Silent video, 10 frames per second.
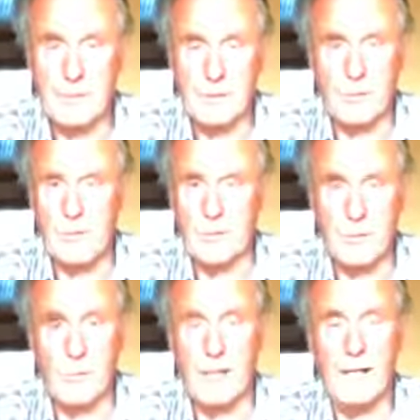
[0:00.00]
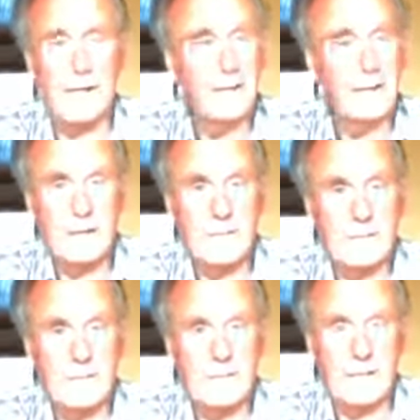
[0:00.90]
which was totally
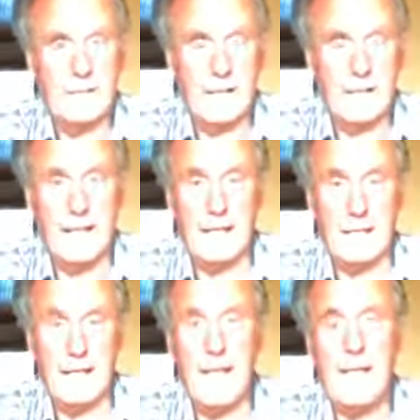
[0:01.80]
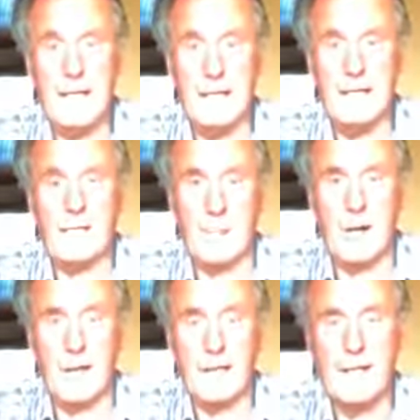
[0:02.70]
alien to me in that
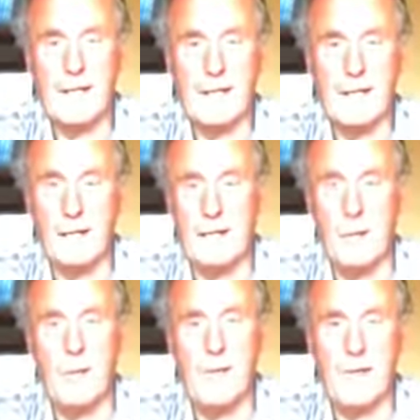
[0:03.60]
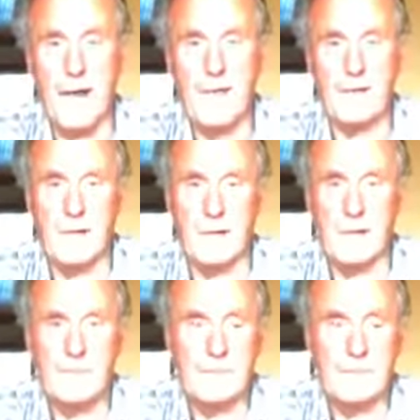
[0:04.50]
park in a 2-wheel drive car.